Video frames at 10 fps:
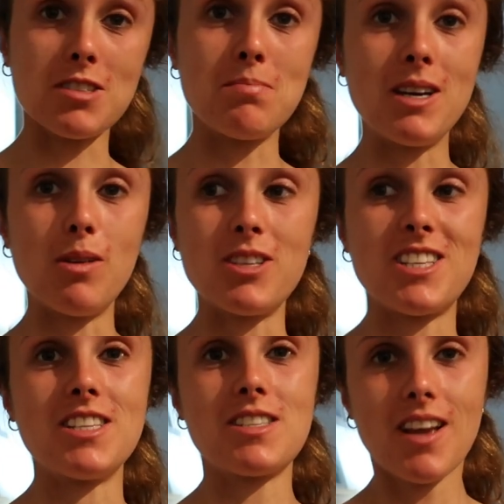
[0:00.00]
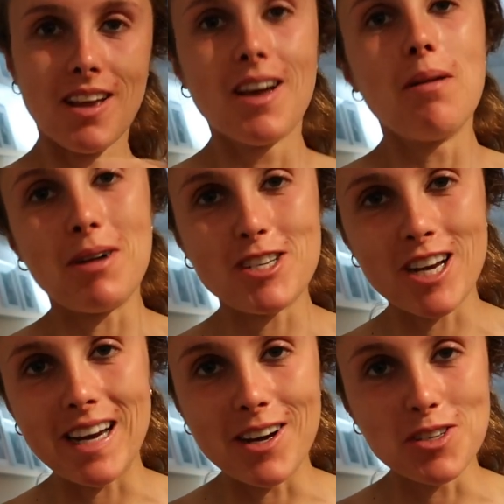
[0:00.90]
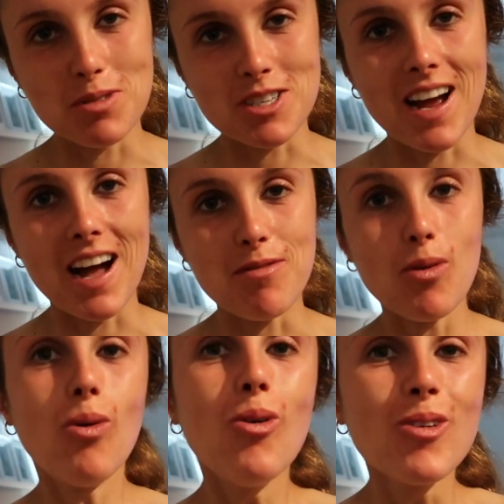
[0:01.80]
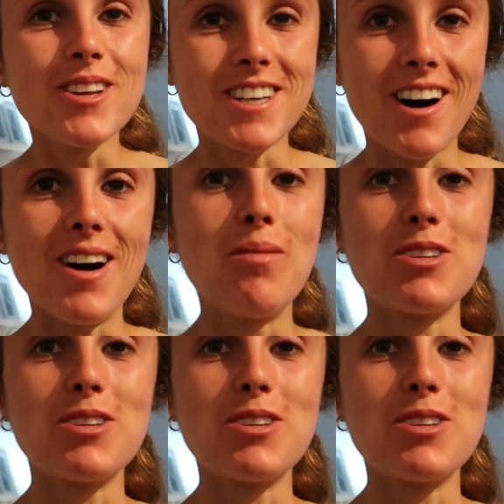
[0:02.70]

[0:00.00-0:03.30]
meal, which is my chili oats, which I have all the time,